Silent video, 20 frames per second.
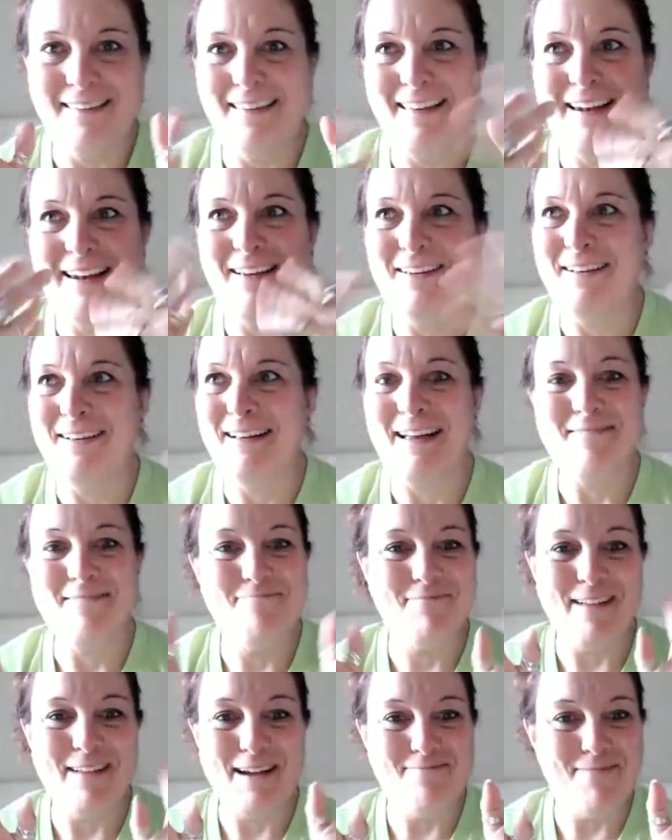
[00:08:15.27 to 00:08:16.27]
See, now
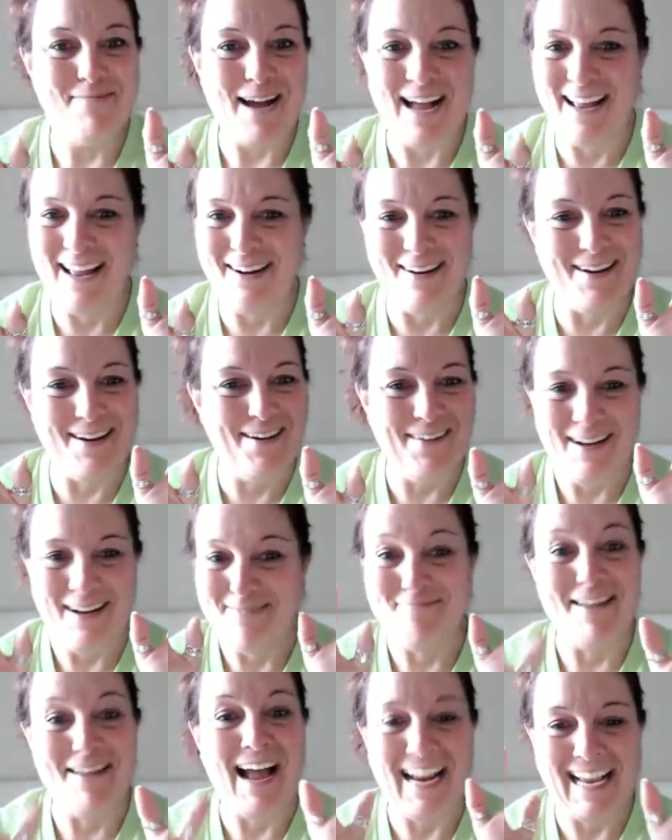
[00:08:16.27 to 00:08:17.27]
I'm
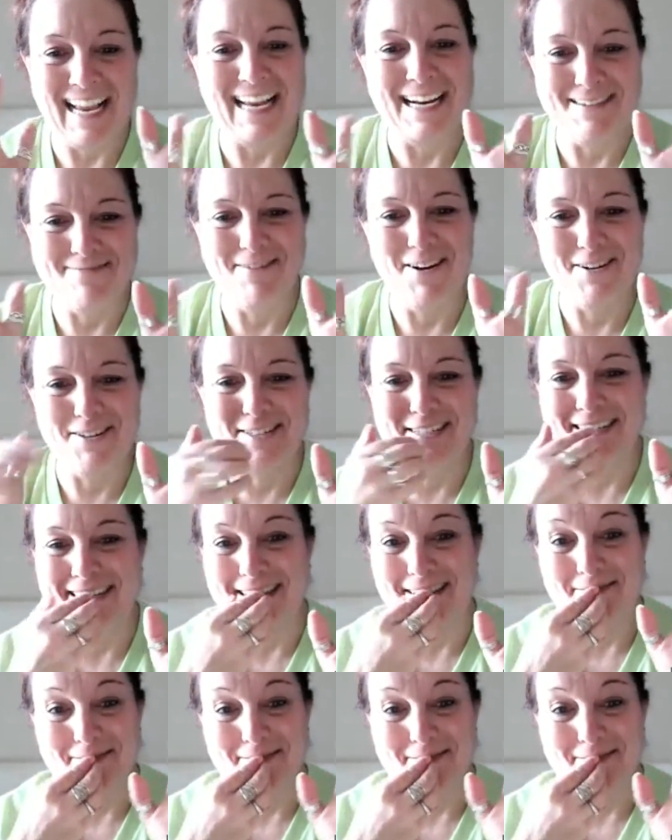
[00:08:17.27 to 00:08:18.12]
not getting emotional.